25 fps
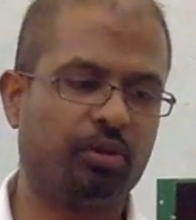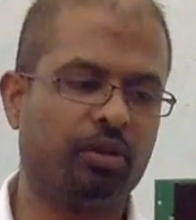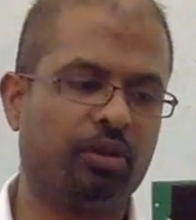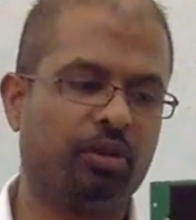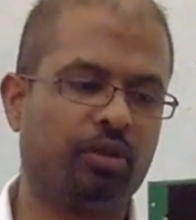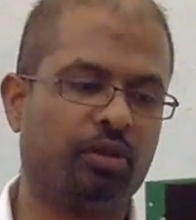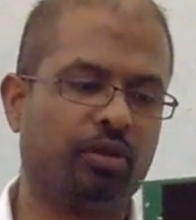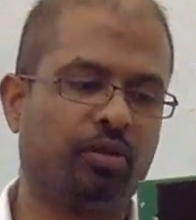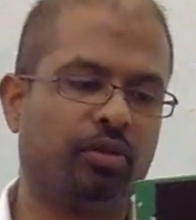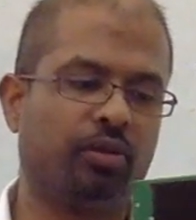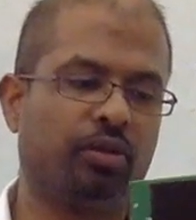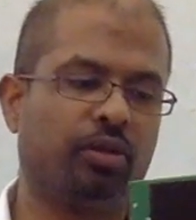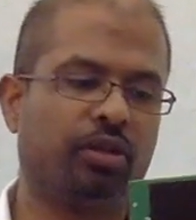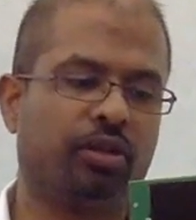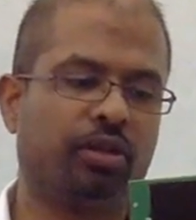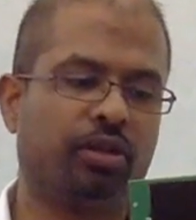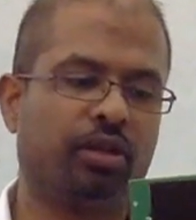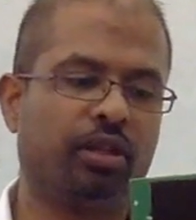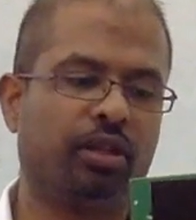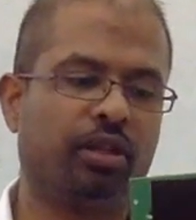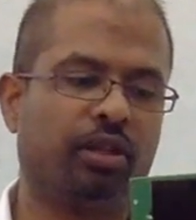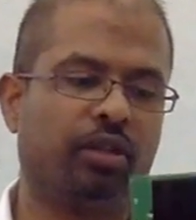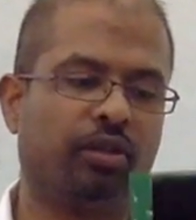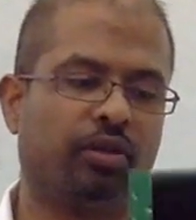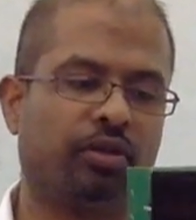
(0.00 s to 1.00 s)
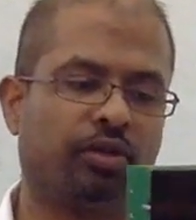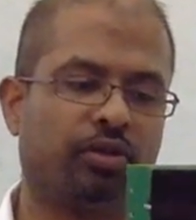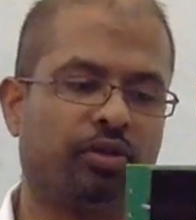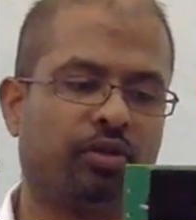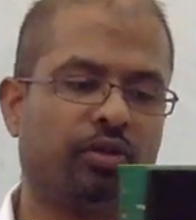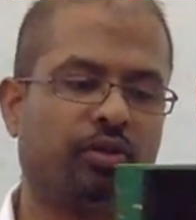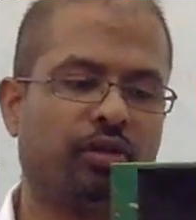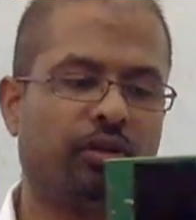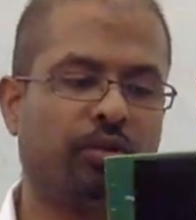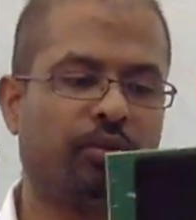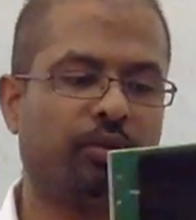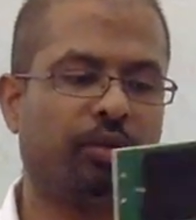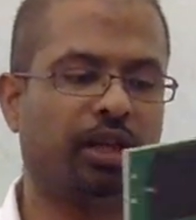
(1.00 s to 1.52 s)
solar cell or a
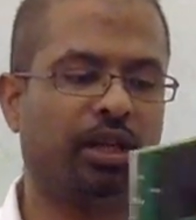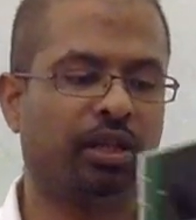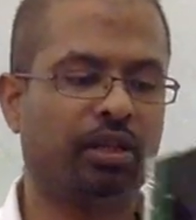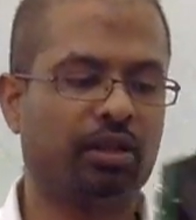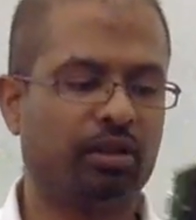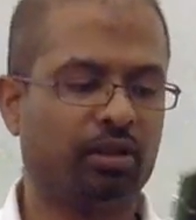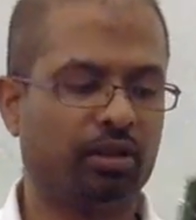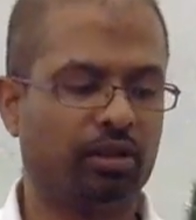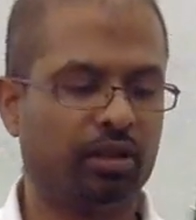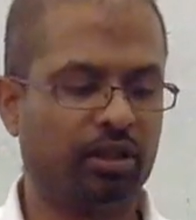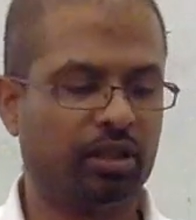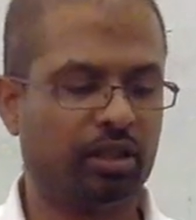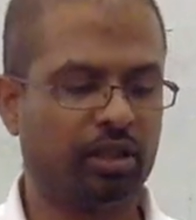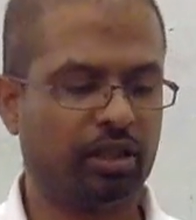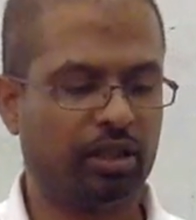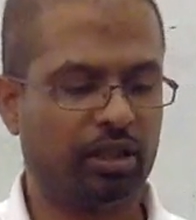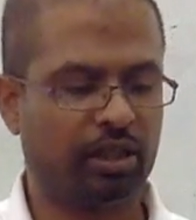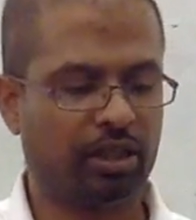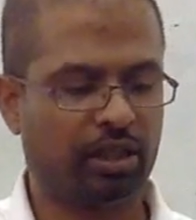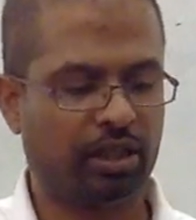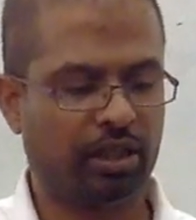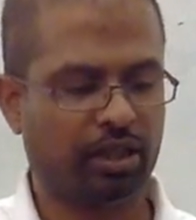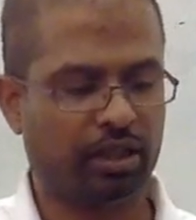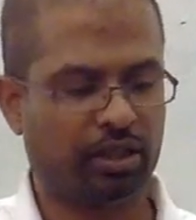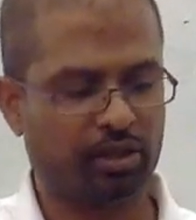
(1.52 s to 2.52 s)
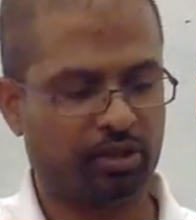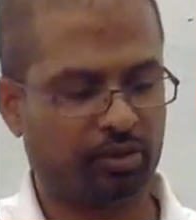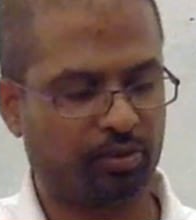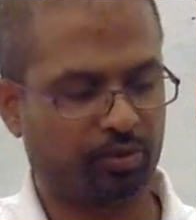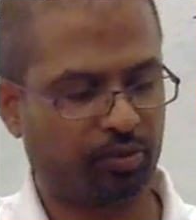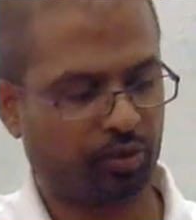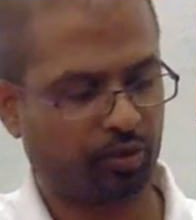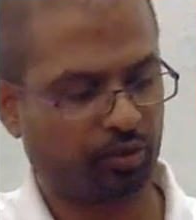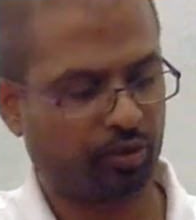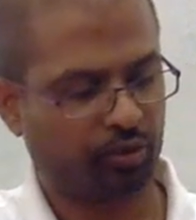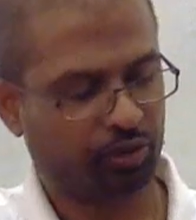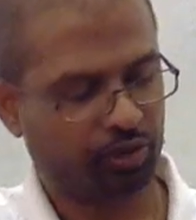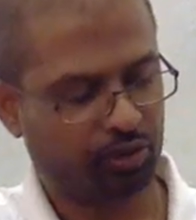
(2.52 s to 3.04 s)
solar panel has a
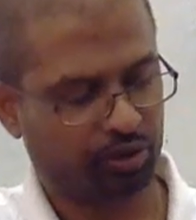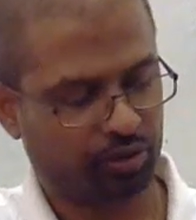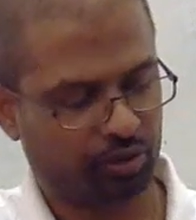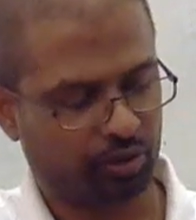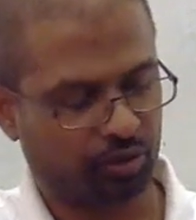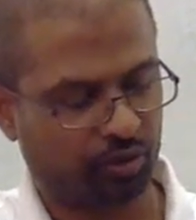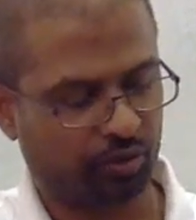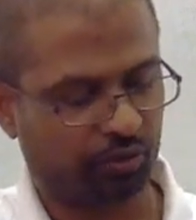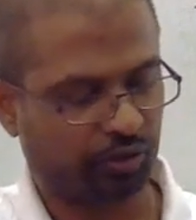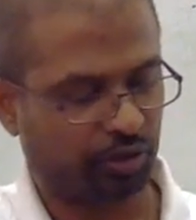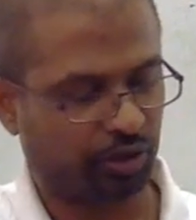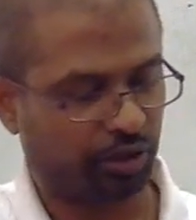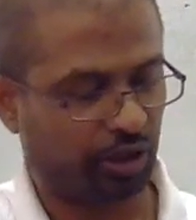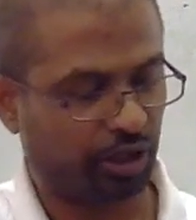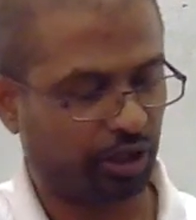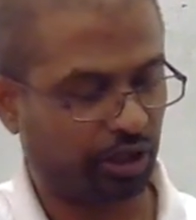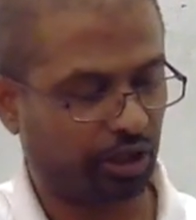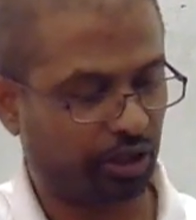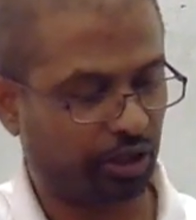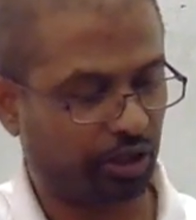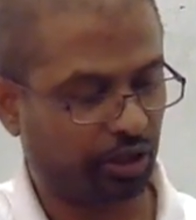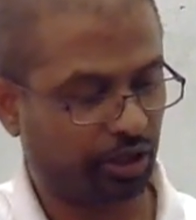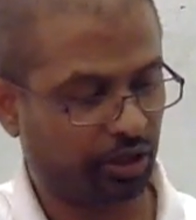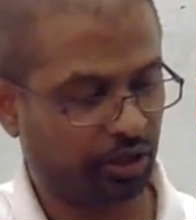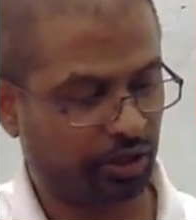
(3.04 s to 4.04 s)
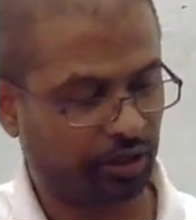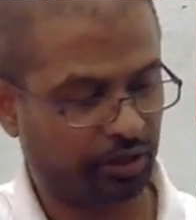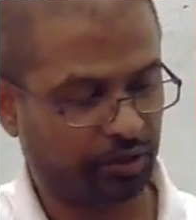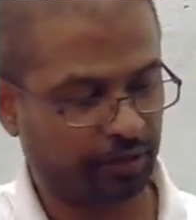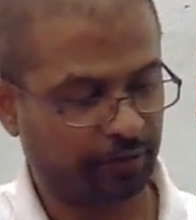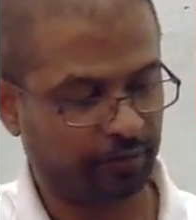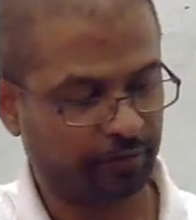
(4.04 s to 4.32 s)
provision of connecting